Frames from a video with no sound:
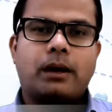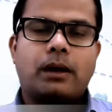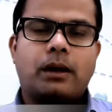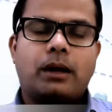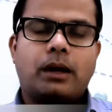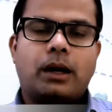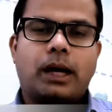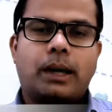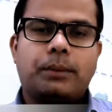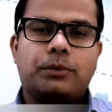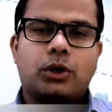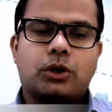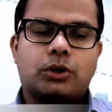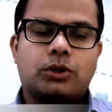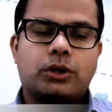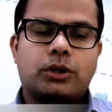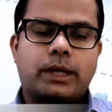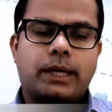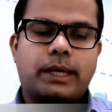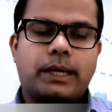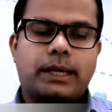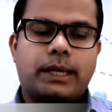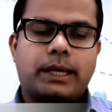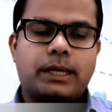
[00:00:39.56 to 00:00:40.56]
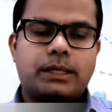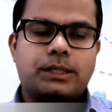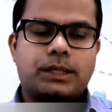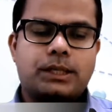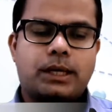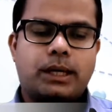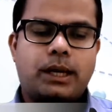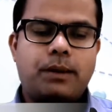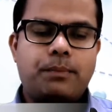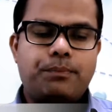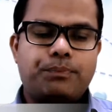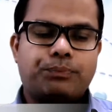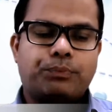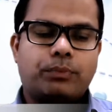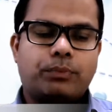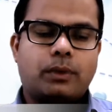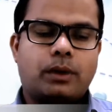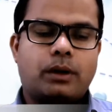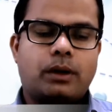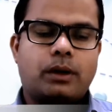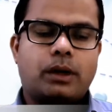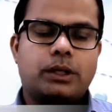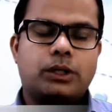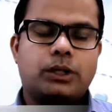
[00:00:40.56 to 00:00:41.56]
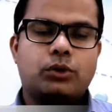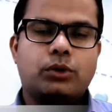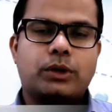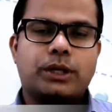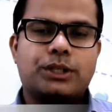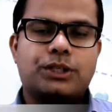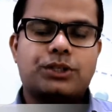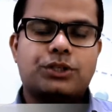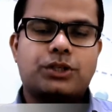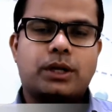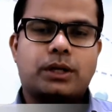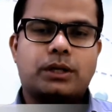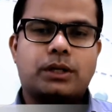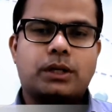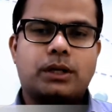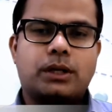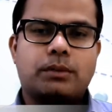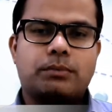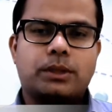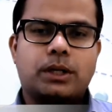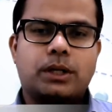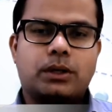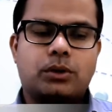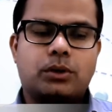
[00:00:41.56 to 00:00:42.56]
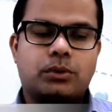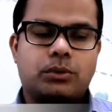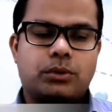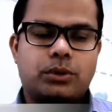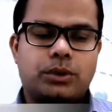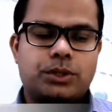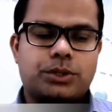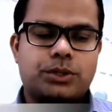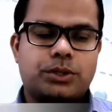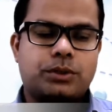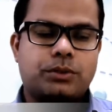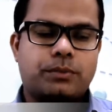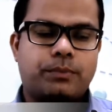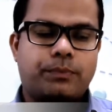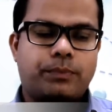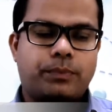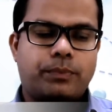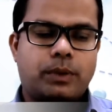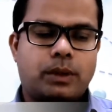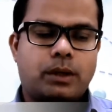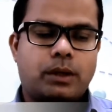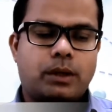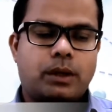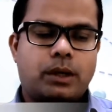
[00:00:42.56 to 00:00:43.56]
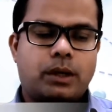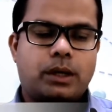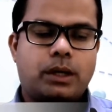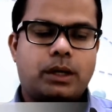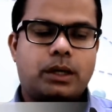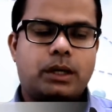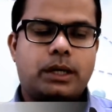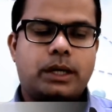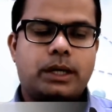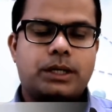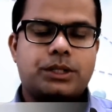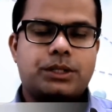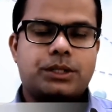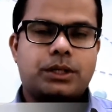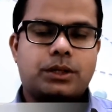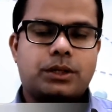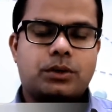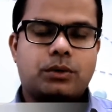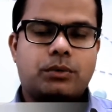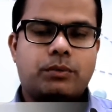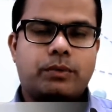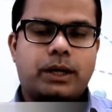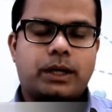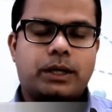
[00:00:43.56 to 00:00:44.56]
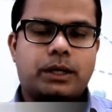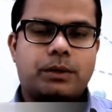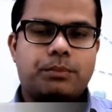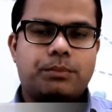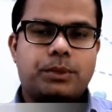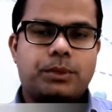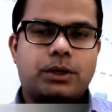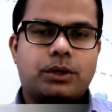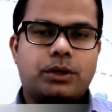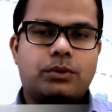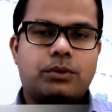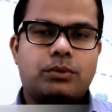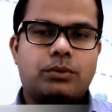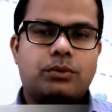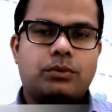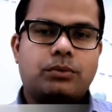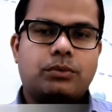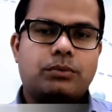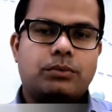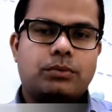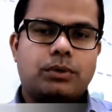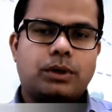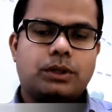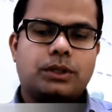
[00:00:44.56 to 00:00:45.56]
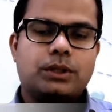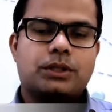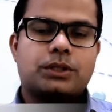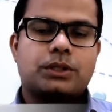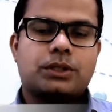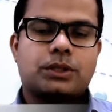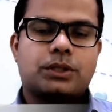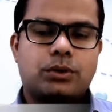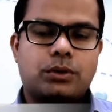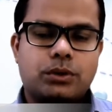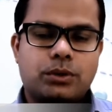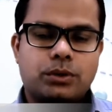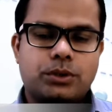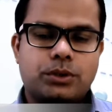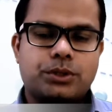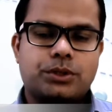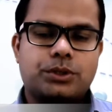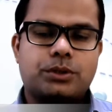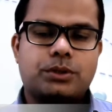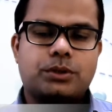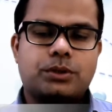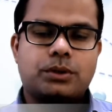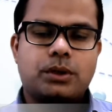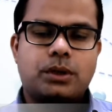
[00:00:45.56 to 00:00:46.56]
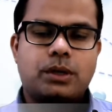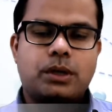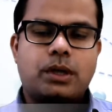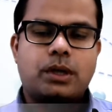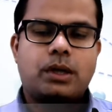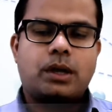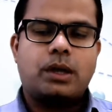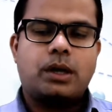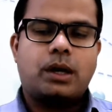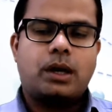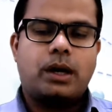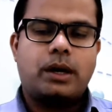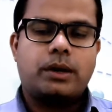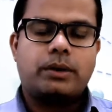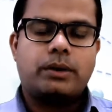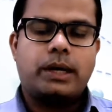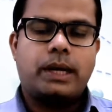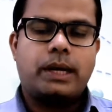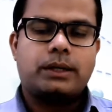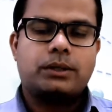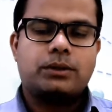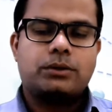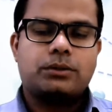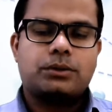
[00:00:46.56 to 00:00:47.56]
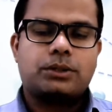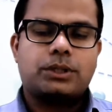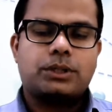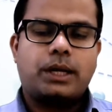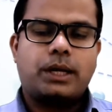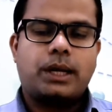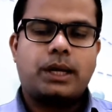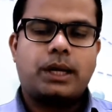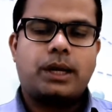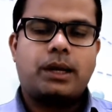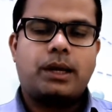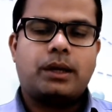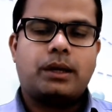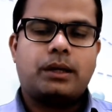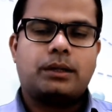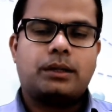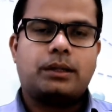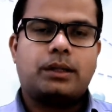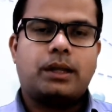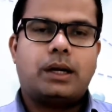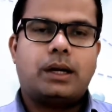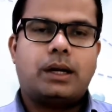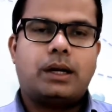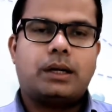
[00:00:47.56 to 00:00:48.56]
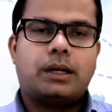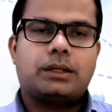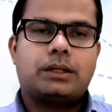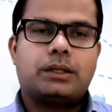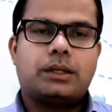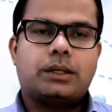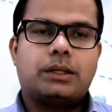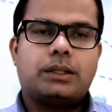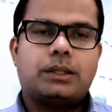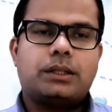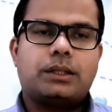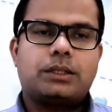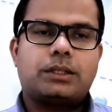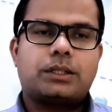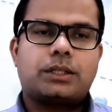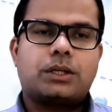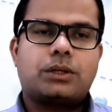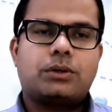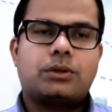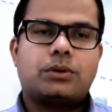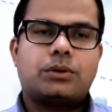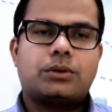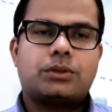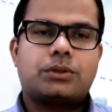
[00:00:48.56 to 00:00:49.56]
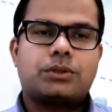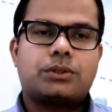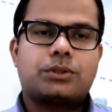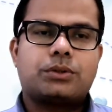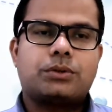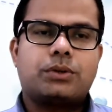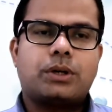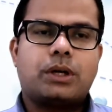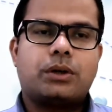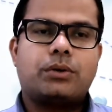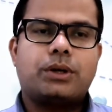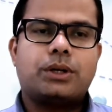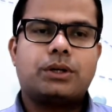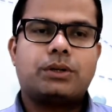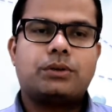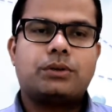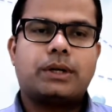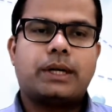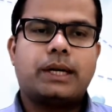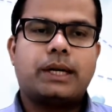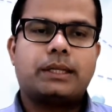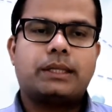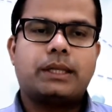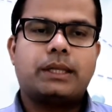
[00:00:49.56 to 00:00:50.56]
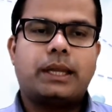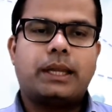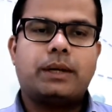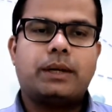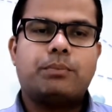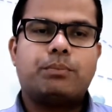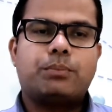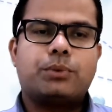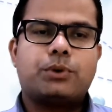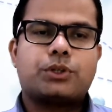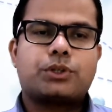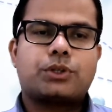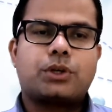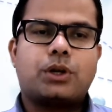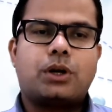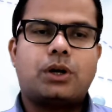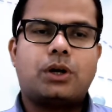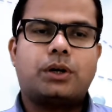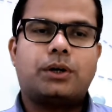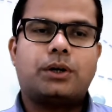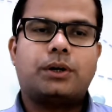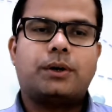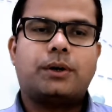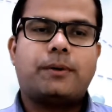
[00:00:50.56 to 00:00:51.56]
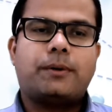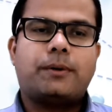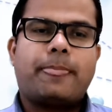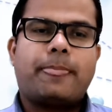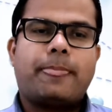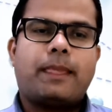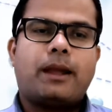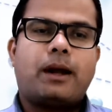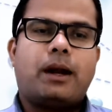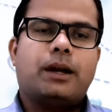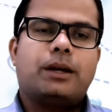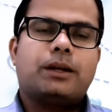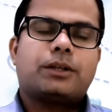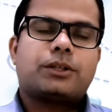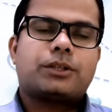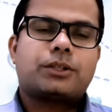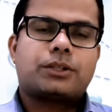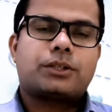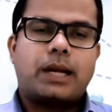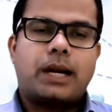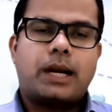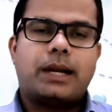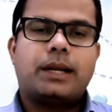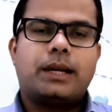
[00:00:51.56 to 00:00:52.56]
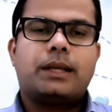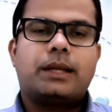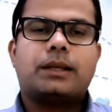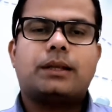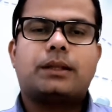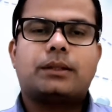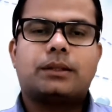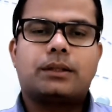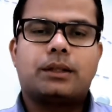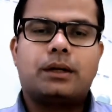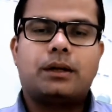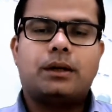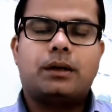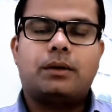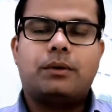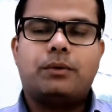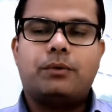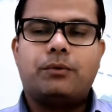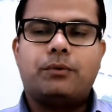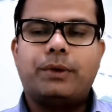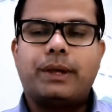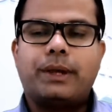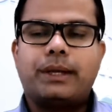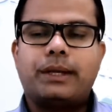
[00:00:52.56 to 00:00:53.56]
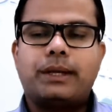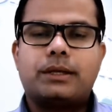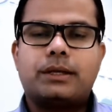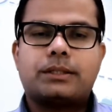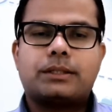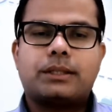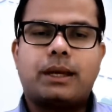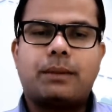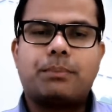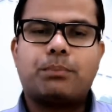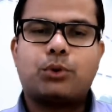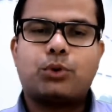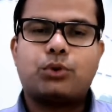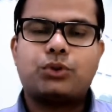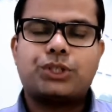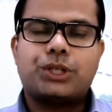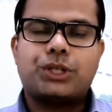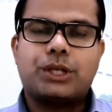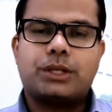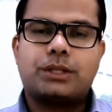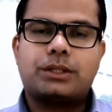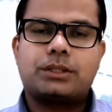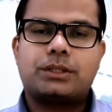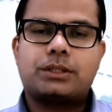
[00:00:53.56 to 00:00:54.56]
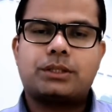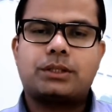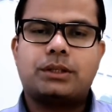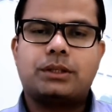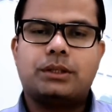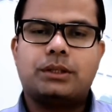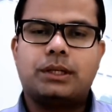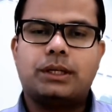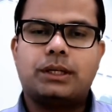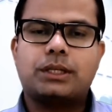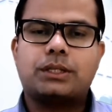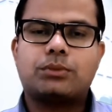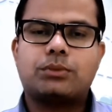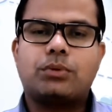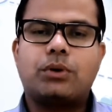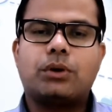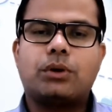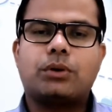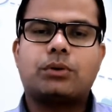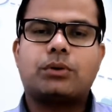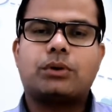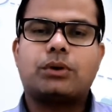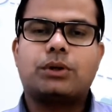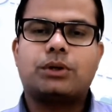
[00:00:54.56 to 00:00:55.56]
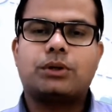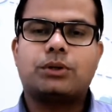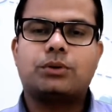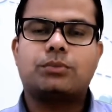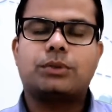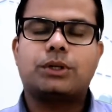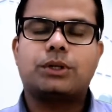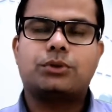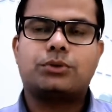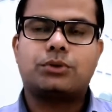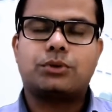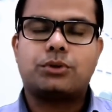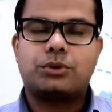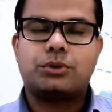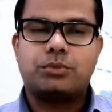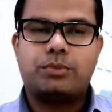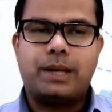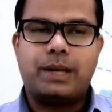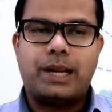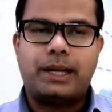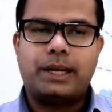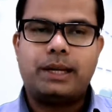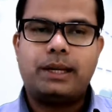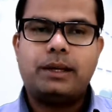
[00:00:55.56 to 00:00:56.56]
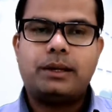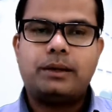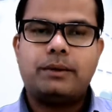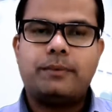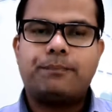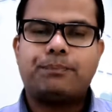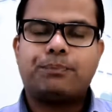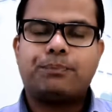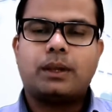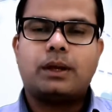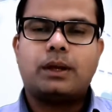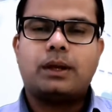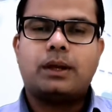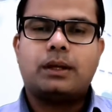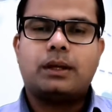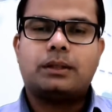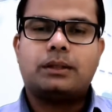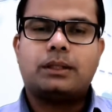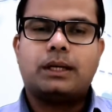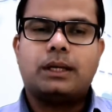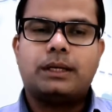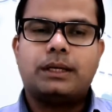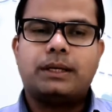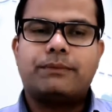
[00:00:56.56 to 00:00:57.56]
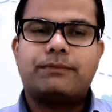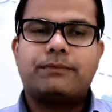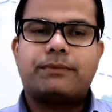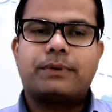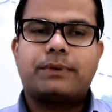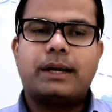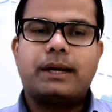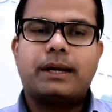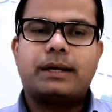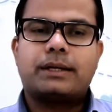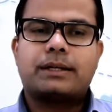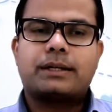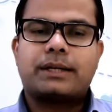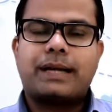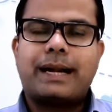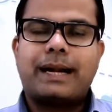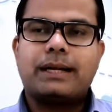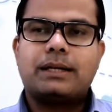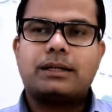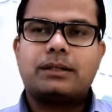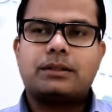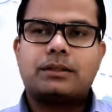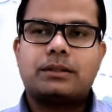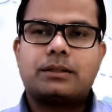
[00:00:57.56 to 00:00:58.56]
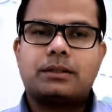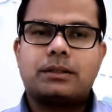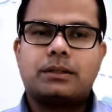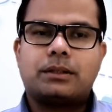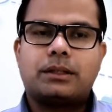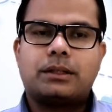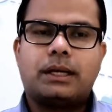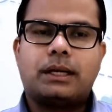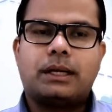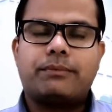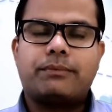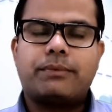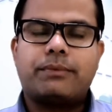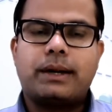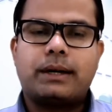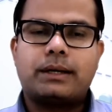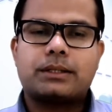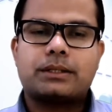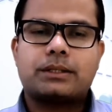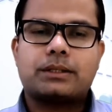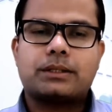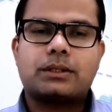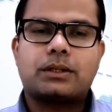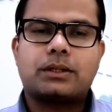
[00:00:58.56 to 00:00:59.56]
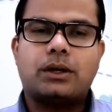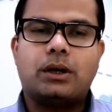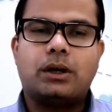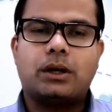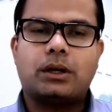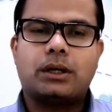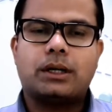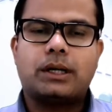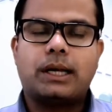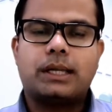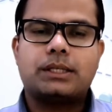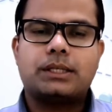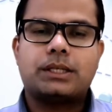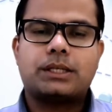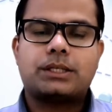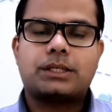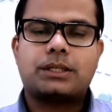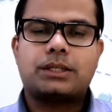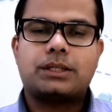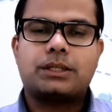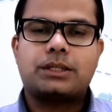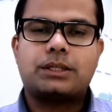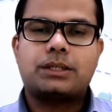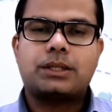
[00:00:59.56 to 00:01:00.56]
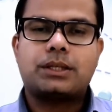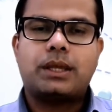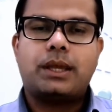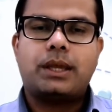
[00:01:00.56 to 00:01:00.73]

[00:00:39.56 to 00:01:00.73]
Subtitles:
I am Dr. L.K. Jena, your instructor of the course. In addition to welcoming you for this course, I would like to say that in this course you are going to get the inputs on understanding the various approaches that is followed on human resource planning, the different trends that affects organizations,